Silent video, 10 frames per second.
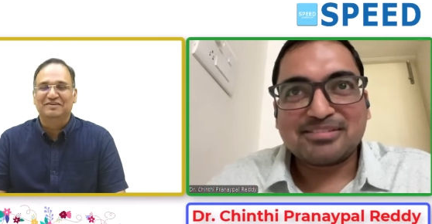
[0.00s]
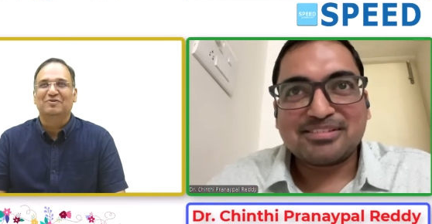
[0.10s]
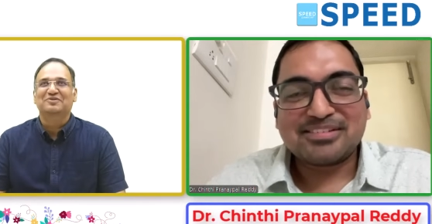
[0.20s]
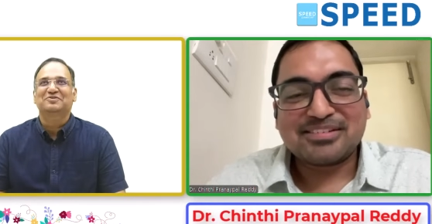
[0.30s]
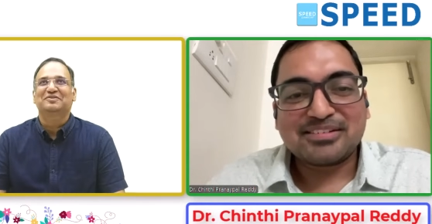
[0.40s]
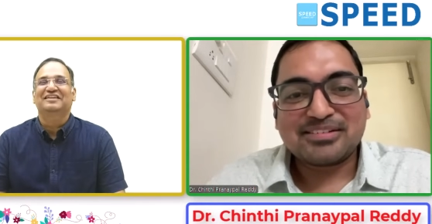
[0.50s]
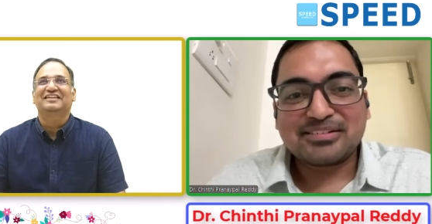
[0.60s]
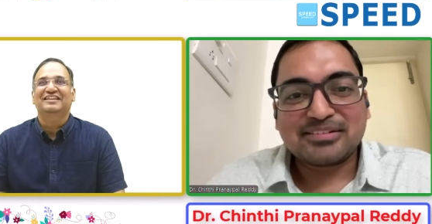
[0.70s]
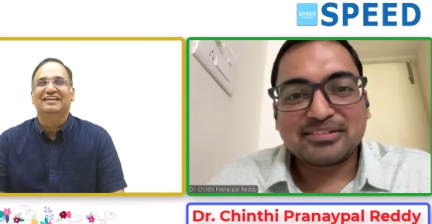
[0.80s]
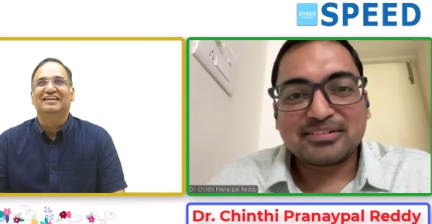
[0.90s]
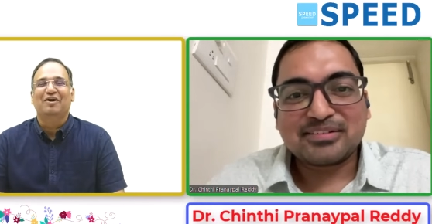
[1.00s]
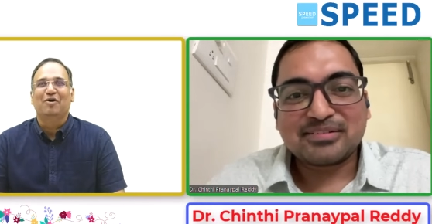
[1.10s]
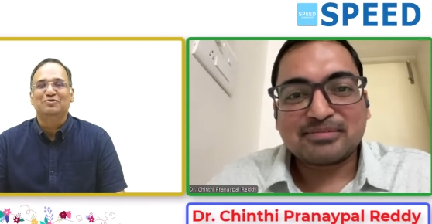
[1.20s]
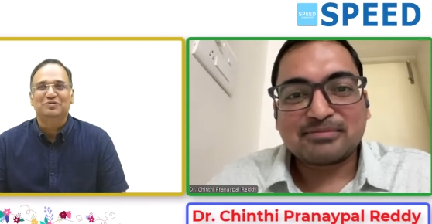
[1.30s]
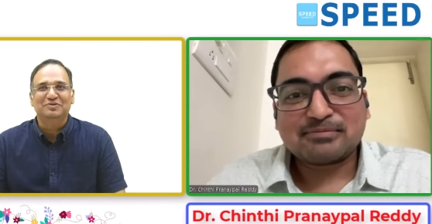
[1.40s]
Speaker 1: What should they think?
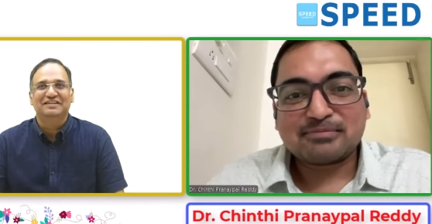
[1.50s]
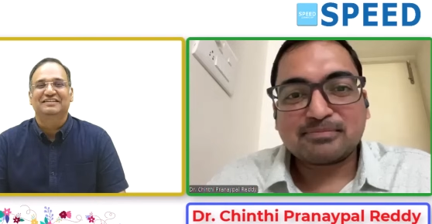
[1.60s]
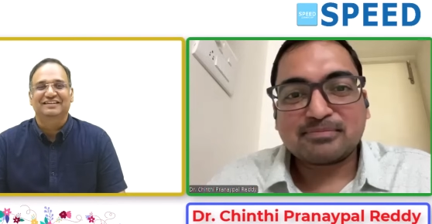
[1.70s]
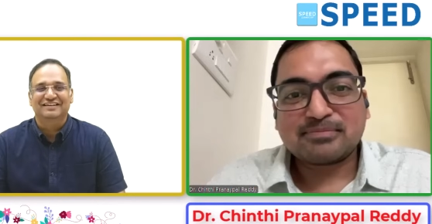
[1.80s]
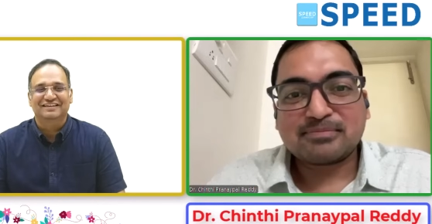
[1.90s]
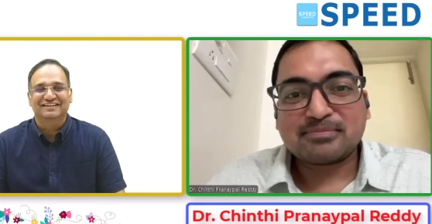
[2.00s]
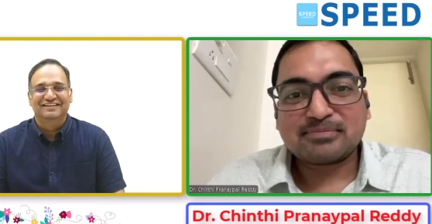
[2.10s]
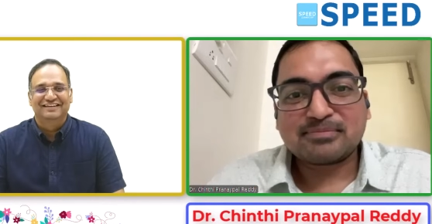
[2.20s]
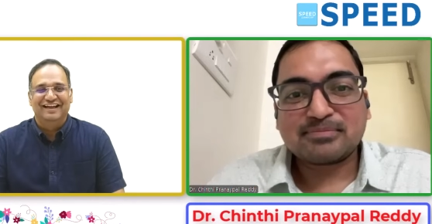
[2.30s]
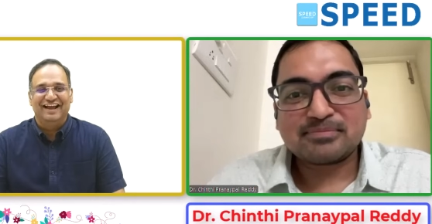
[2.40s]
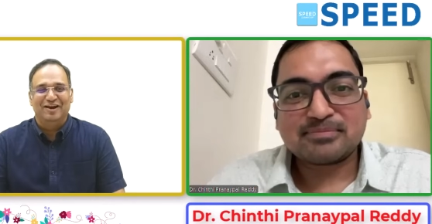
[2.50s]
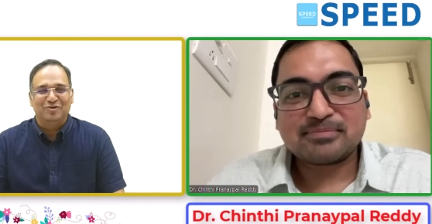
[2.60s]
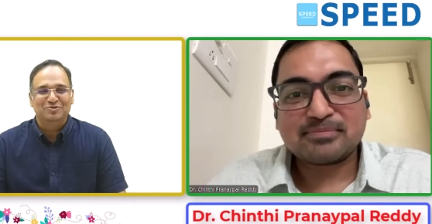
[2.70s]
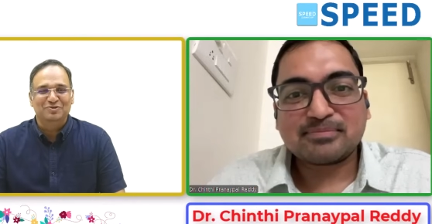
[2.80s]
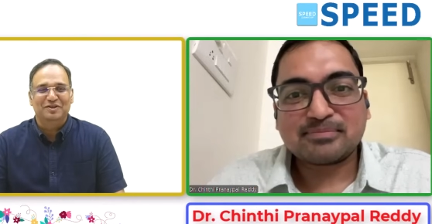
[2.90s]
How should they think? And
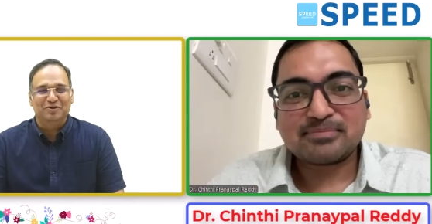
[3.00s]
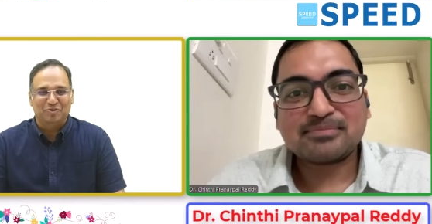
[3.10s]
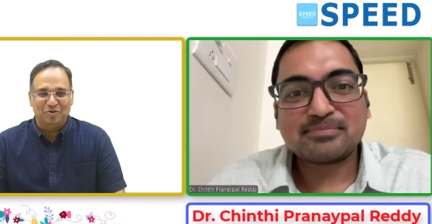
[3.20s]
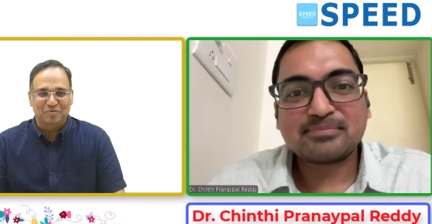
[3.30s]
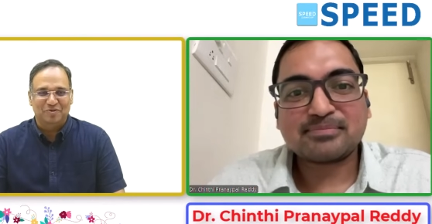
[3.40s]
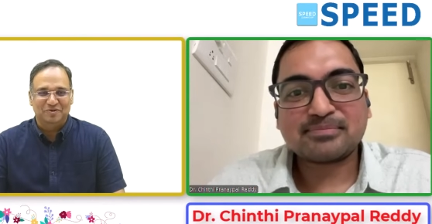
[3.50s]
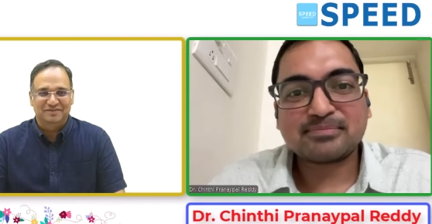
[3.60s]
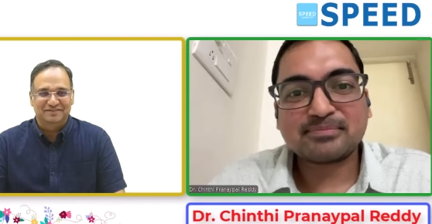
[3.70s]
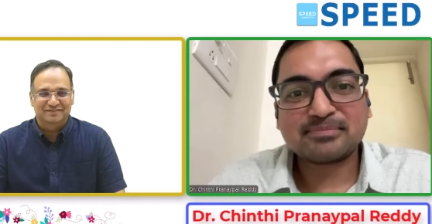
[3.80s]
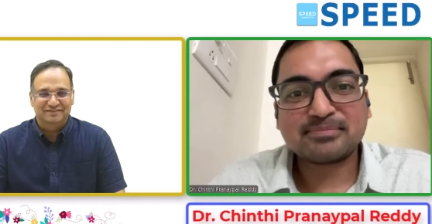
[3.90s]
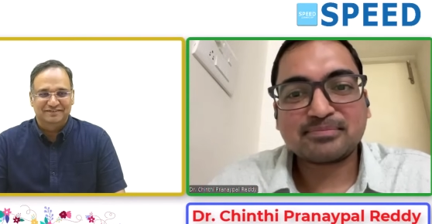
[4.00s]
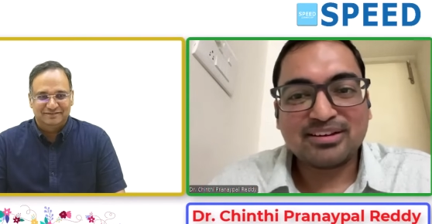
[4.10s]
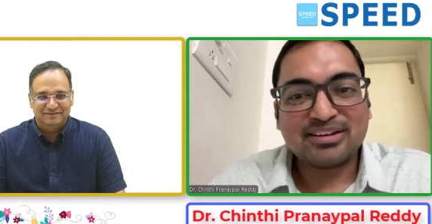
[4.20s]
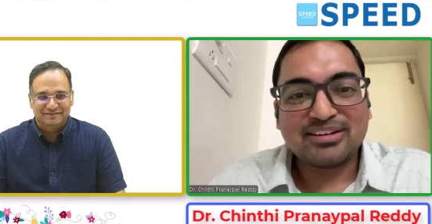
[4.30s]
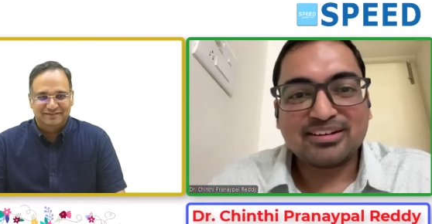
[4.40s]
how should they go about?
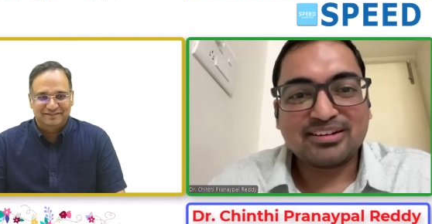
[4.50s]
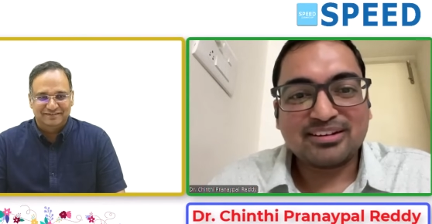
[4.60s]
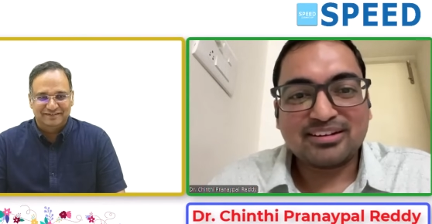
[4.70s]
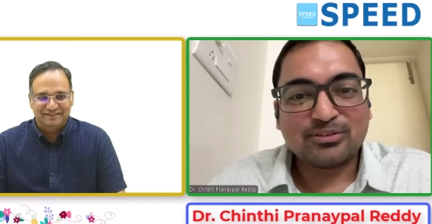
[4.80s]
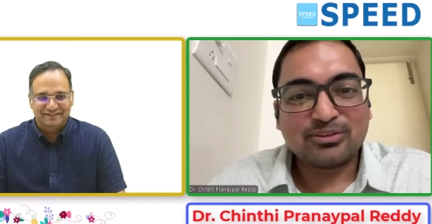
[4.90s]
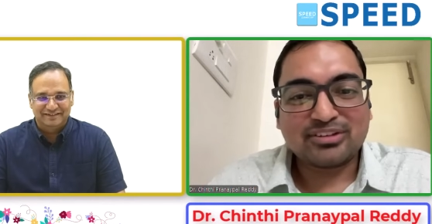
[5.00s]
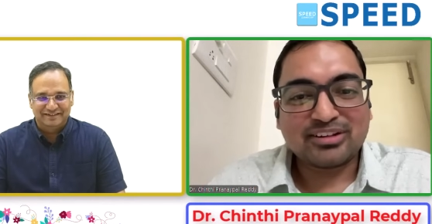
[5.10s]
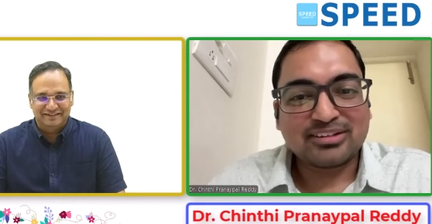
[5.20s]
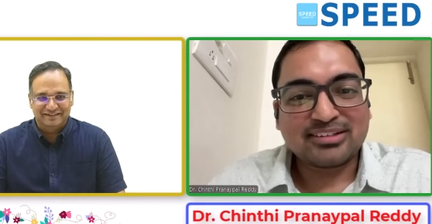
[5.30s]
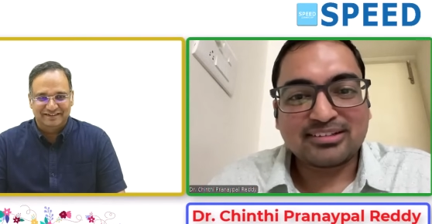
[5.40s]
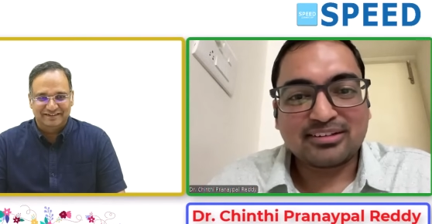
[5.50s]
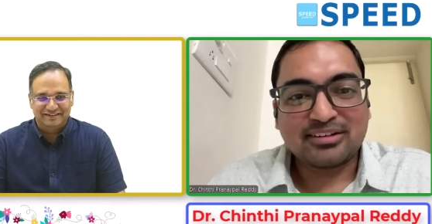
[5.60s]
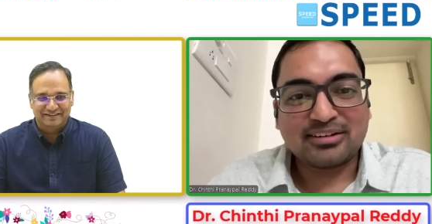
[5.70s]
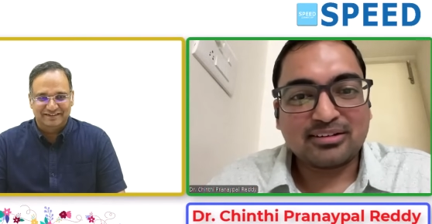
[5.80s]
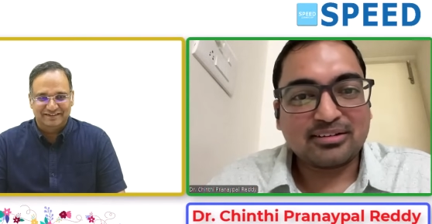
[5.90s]
Speaker 2: I don't say it just... Uh...
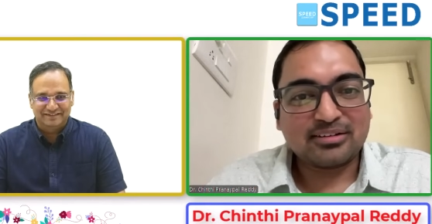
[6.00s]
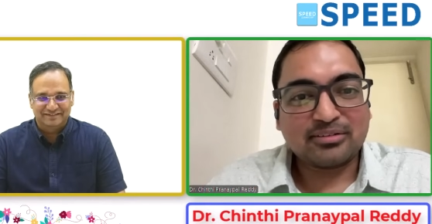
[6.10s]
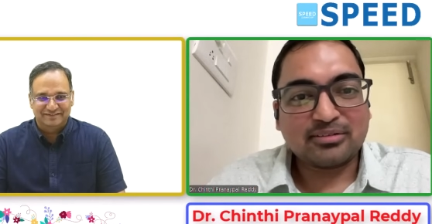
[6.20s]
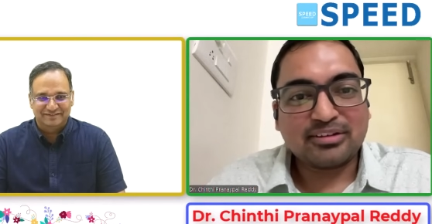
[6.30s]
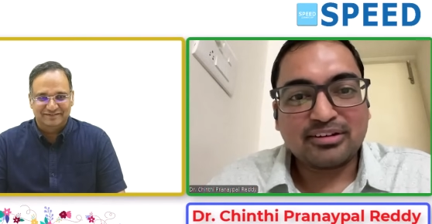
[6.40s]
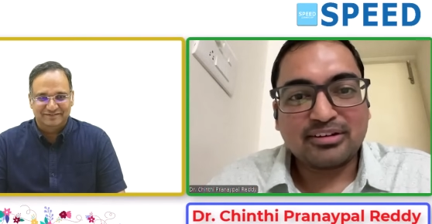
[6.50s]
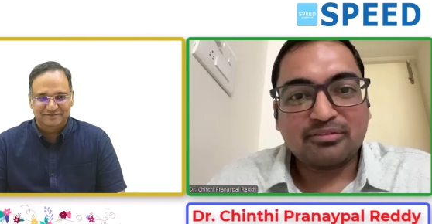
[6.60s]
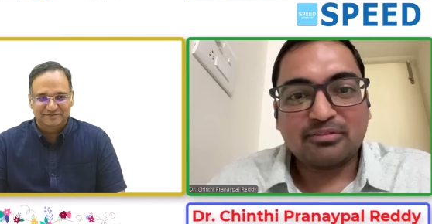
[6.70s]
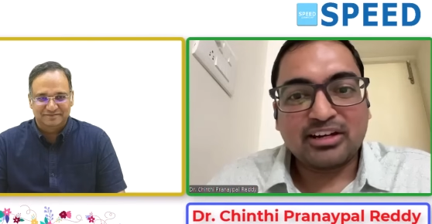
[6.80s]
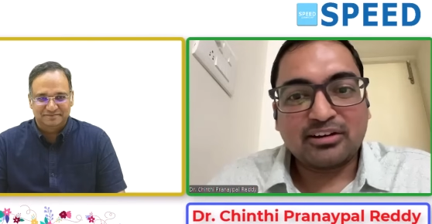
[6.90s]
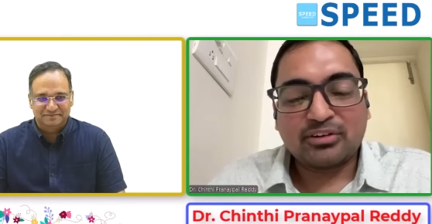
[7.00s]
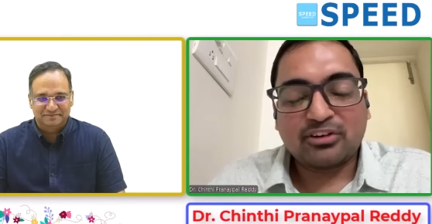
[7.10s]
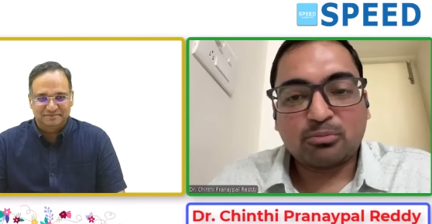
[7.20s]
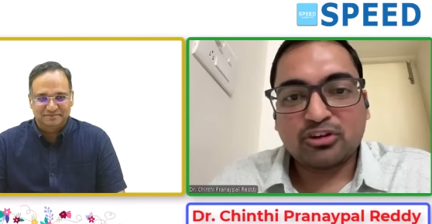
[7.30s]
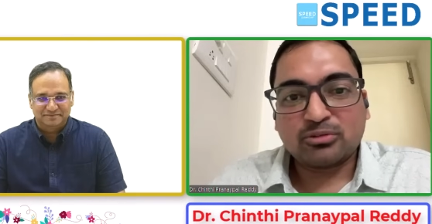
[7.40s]
Whenever, whenever
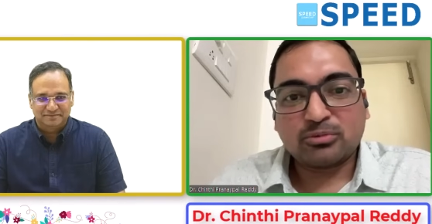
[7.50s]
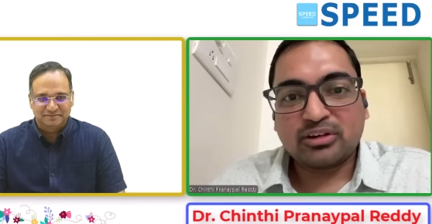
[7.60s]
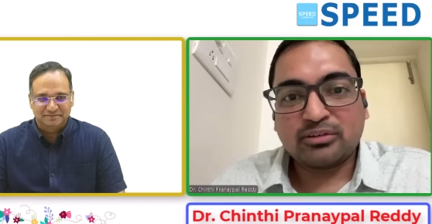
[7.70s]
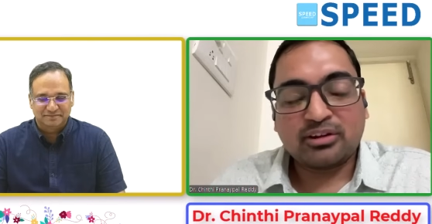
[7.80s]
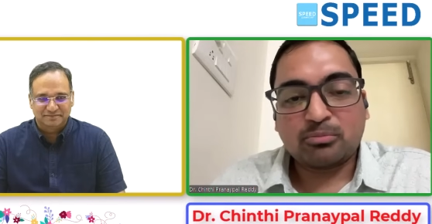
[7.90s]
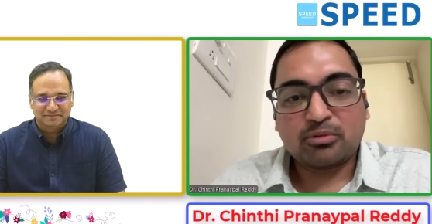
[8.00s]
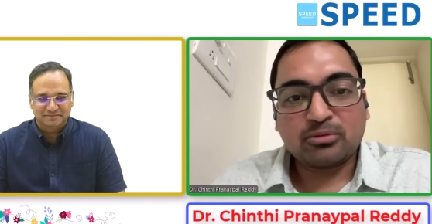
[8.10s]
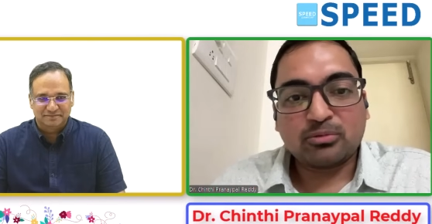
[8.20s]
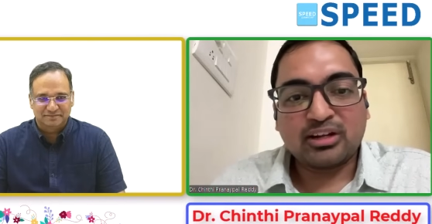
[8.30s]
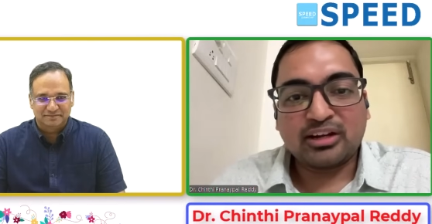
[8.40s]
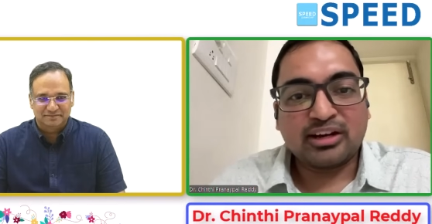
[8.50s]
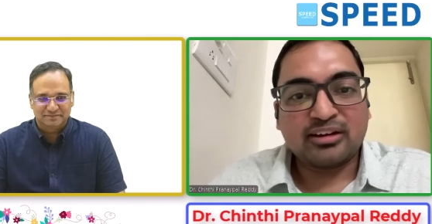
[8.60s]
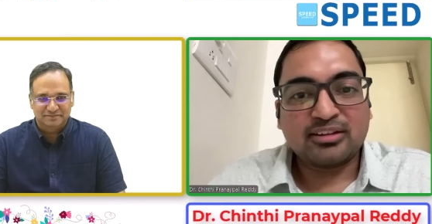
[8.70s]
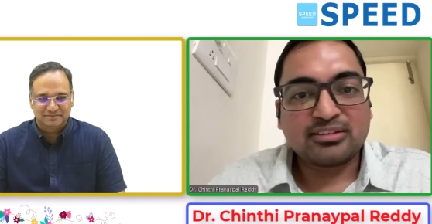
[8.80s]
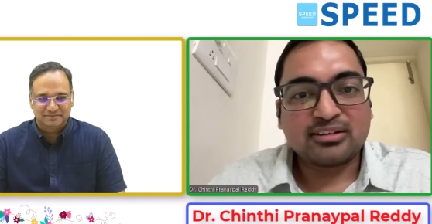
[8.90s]
possible, whenever possible, like get the
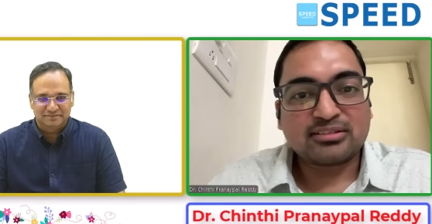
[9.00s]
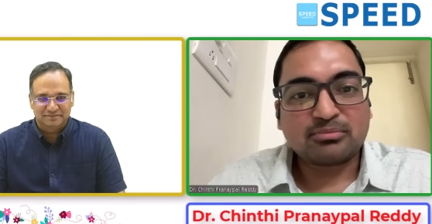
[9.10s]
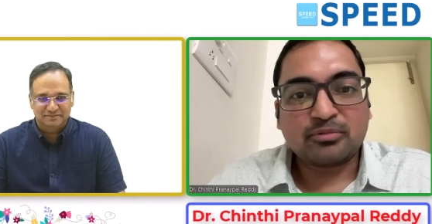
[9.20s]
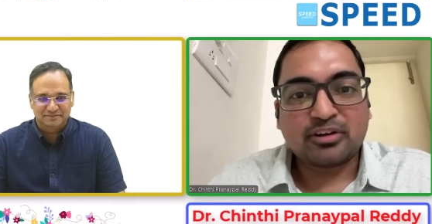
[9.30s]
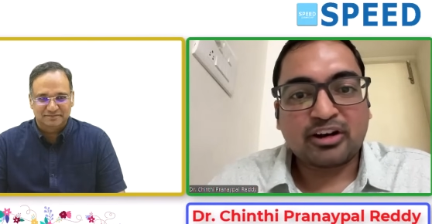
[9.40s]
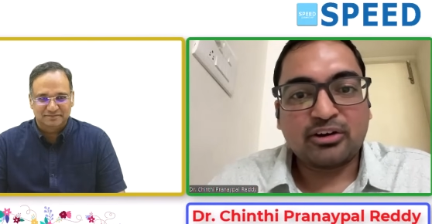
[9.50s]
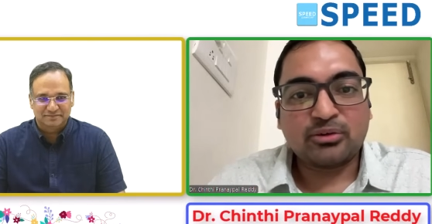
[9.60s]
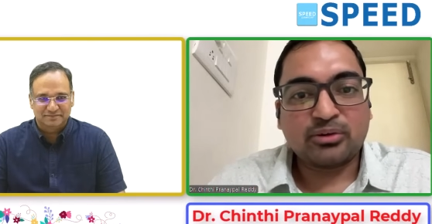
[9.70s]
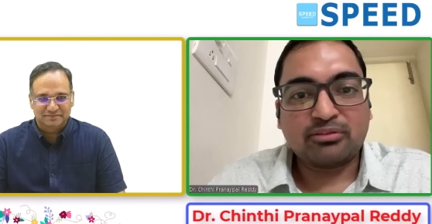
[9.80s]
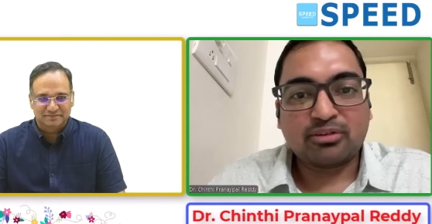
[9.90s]
chance, try to read from